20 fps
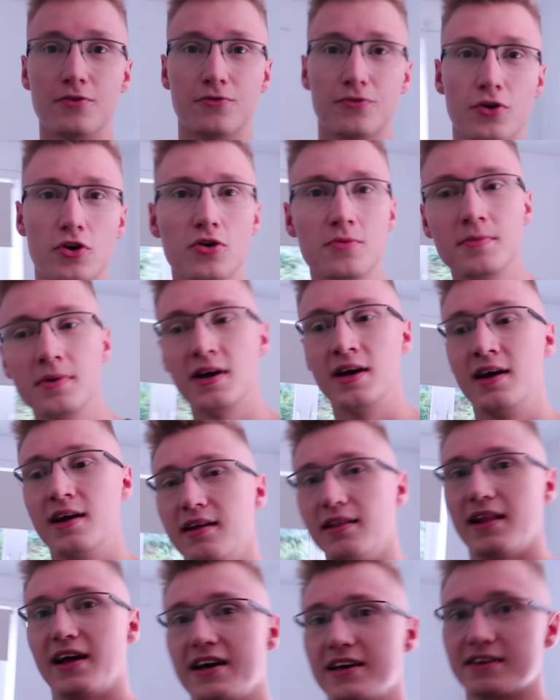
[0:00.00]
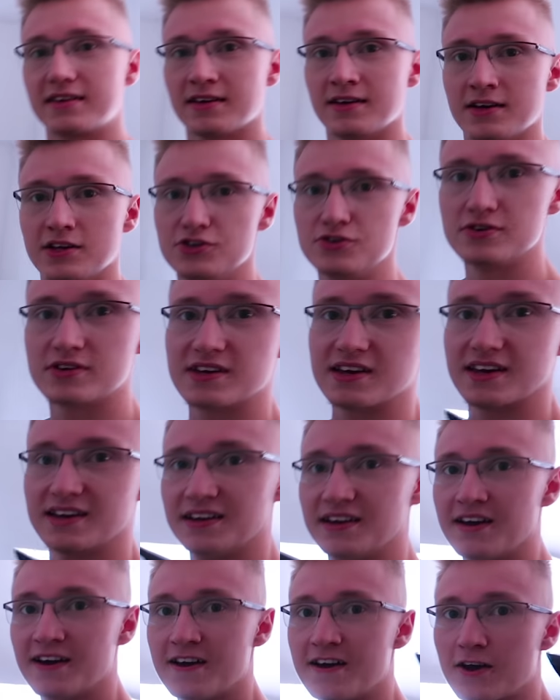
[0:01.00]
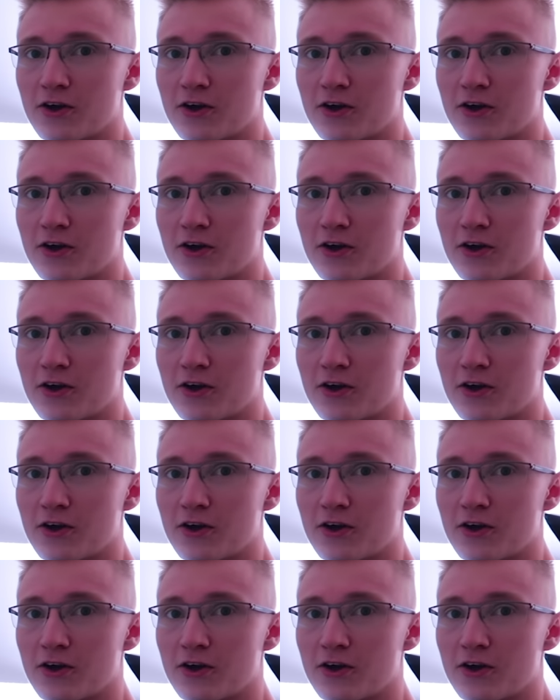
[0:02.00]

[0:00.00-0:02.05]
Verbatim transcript: the room, like you can